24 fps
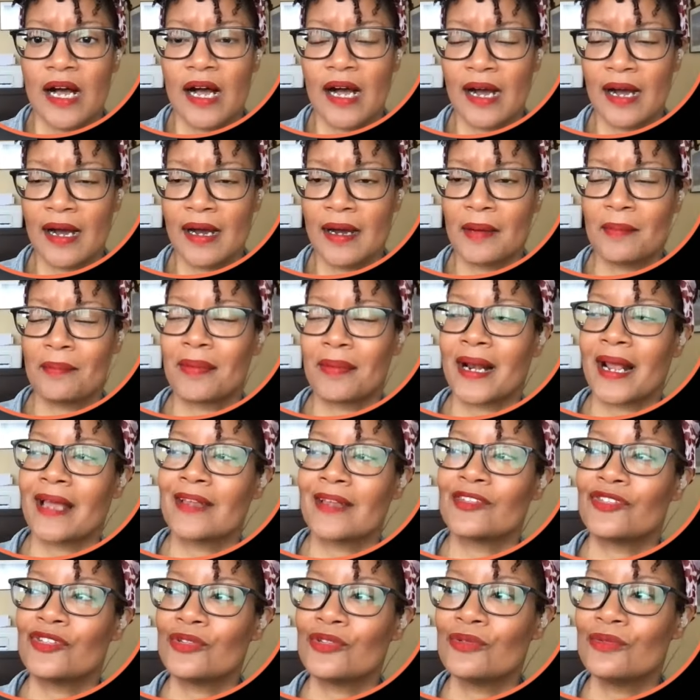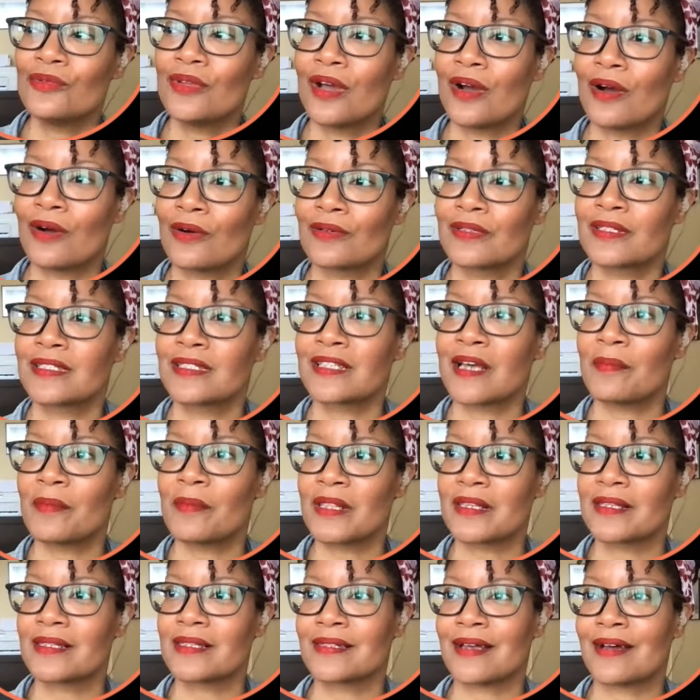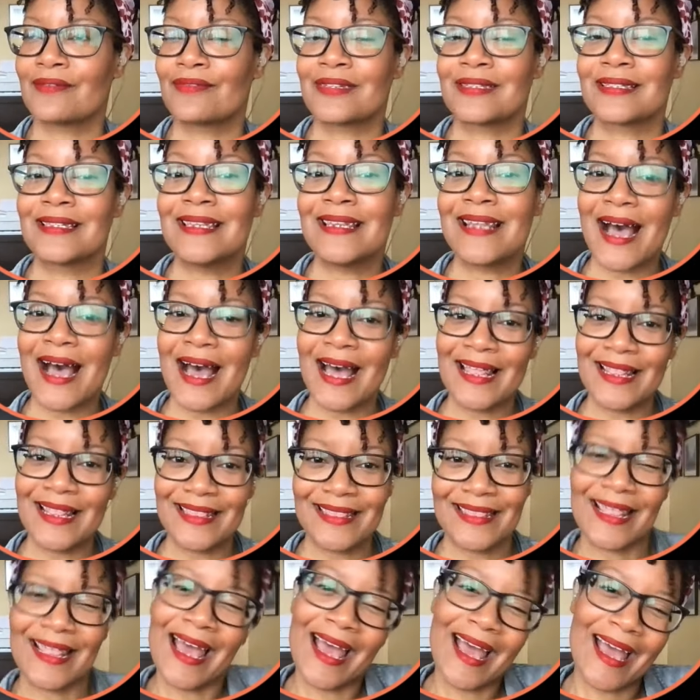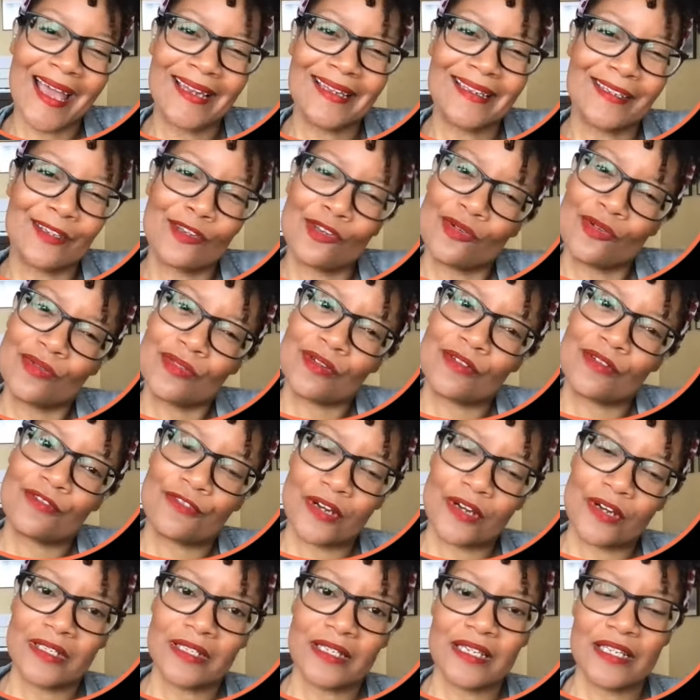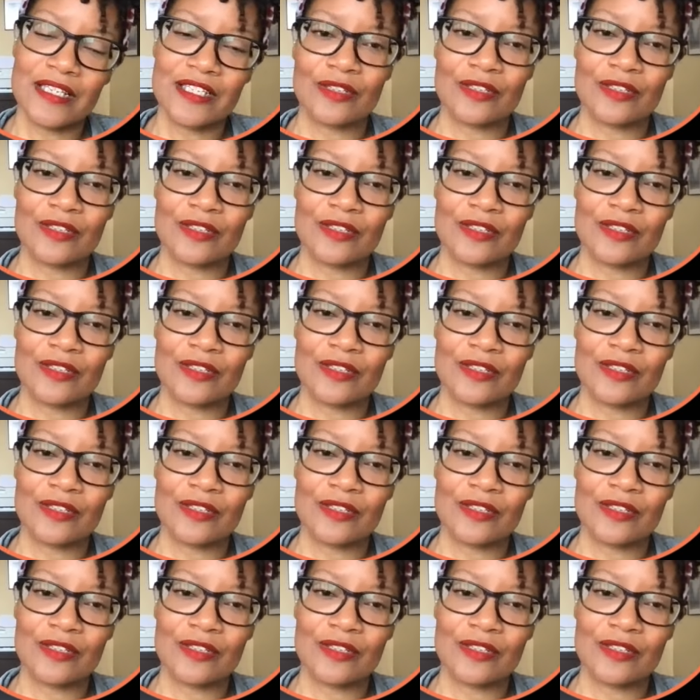but I do know some of the stuff is not that user friendly,